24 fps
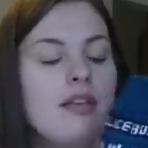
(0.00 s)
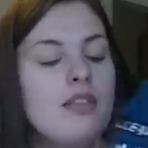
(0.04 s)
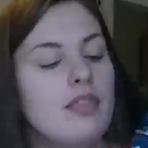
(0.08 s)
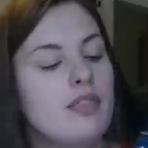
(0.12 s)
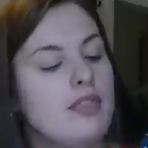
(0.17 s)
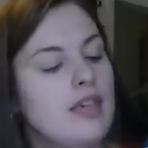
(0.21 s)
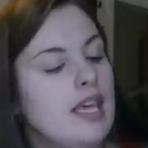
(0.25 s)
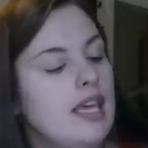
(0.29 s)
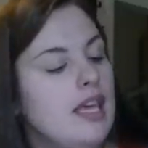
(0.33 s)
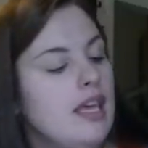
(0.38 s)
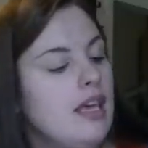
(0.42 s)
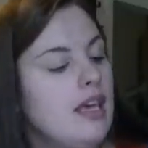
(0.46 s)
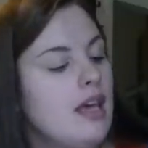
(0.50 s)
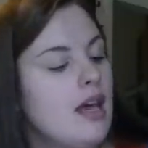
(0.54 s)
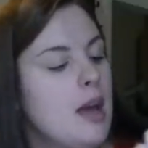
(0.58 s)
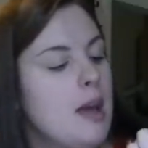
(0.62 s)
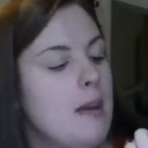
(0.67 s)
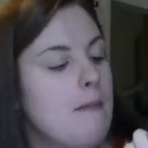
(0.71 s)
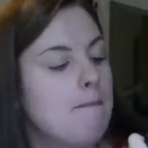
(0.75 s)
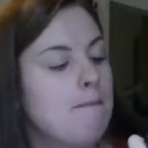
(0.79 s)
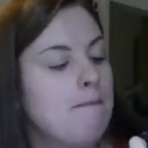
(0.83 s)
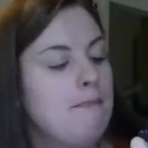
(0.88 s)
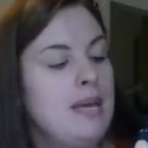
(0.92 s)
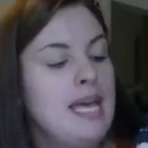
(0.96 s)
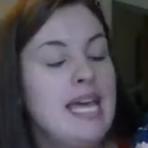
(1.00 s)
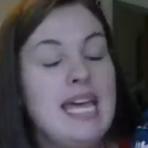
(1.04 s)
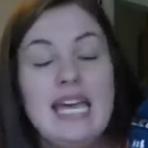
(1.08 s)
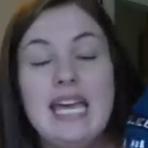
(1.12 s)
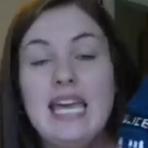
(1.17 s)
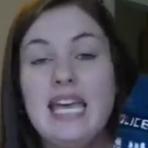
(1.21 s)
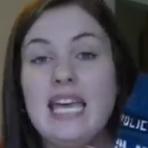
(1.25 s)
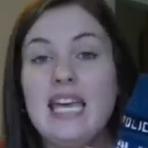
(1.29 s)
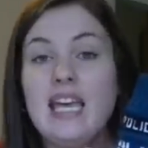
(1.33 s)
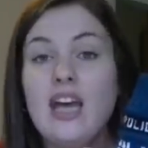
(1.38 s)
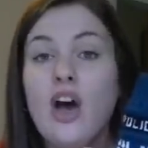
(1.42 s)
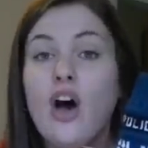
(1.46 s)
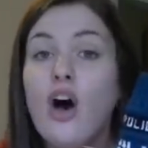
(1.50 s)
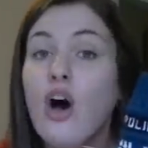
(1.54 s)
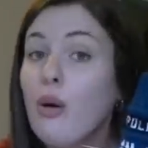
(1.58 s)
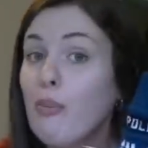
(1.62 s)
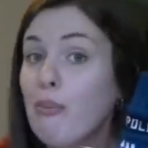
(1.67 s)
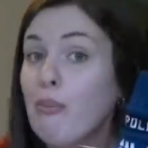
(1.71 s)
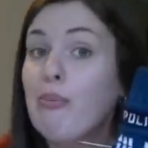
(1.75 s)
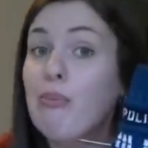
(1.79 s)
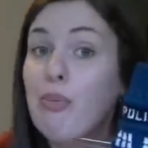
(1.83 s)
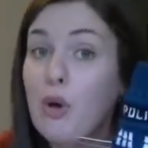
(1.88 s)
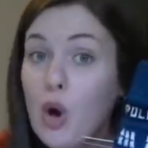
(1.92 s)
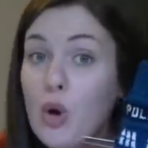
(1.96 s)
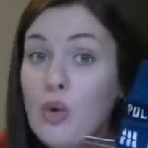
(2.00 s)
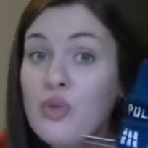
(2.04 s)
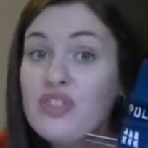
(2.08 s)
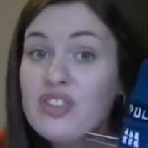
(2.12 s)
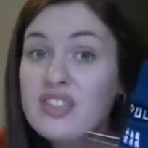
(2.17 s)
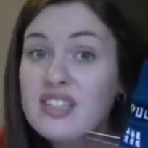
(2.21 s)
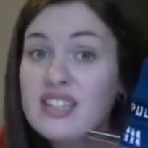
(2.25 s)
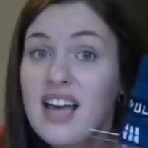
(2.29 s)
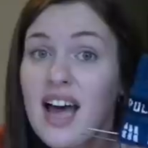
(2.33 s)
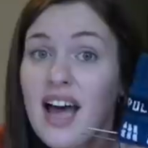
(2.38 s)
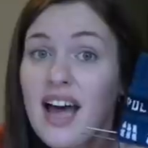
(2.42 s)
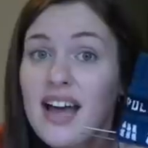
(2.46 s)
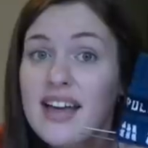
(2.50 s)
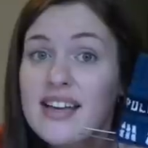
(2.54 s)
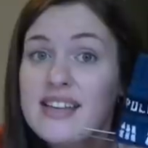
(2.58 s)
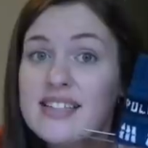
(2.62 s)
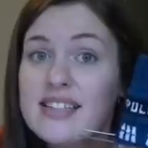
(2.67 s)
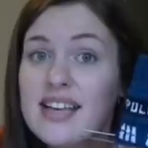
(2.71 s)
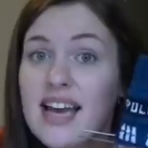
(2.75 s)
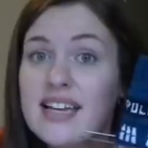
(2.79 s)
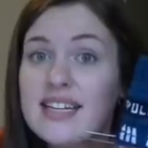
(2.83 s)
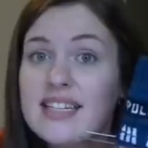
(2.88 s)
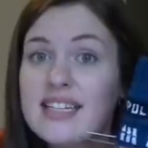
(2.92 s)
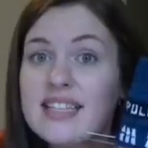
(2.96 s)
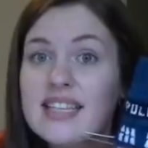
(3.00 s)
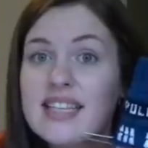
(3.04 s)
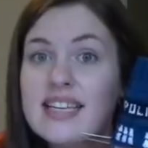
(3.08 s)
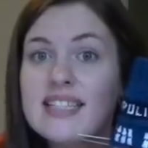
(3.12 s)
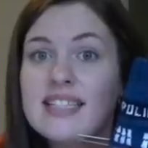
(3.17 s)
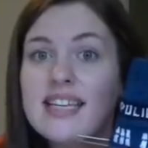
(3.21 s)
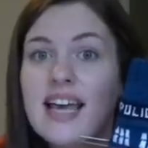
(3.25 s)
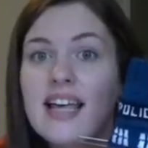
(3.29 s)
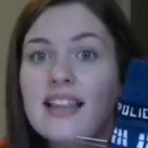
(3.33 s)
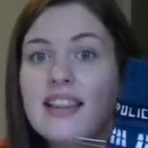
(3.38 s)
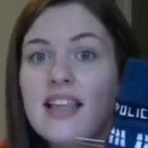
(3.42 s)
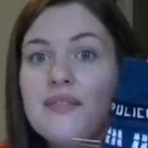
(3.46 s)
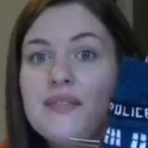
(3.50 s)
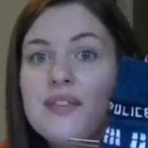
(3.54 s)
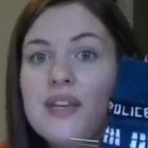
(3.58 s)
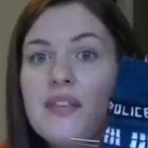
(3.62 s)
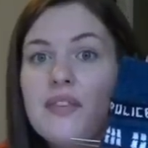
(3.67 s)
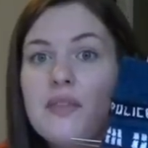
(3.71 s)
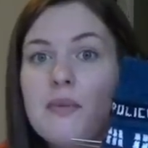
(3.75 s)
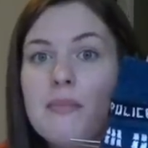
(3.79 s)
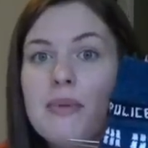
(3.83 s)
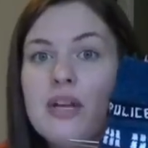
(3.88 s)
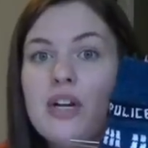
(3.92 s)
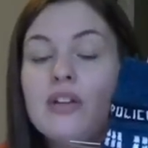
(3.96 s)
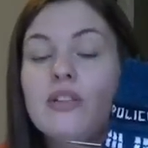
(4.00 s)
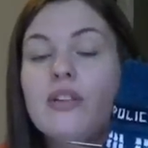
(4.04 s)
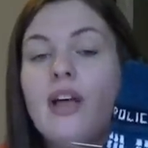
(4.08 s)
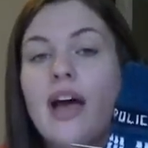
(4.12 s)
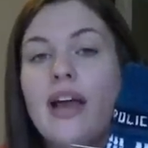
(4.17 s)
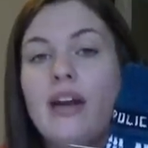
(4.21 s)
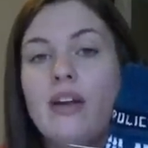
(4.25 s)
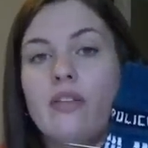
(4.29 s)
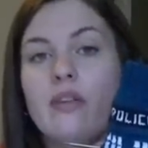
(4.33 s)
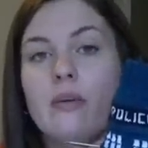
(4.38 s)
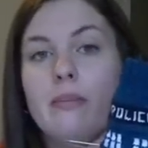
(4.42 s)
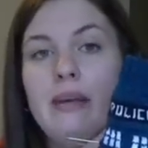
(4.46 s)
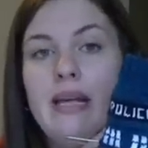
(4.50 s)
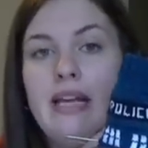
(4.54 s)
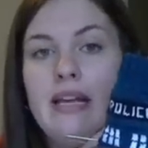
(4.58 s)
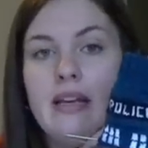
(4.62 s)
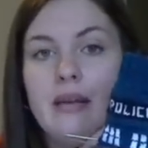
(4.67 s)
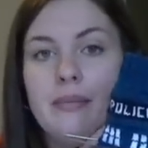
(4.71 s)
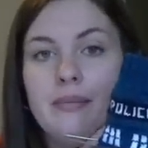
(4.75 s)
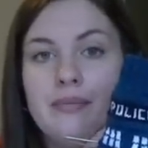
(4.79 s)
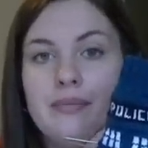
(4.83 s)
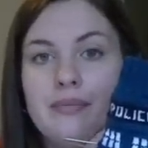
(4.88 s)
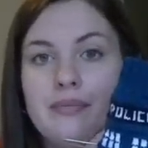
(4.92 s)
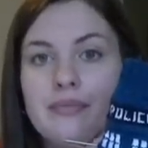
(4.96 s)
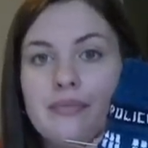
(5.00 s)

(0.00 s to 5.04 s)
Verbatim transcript: the B on both sides I did this, I left out the middle line on the B.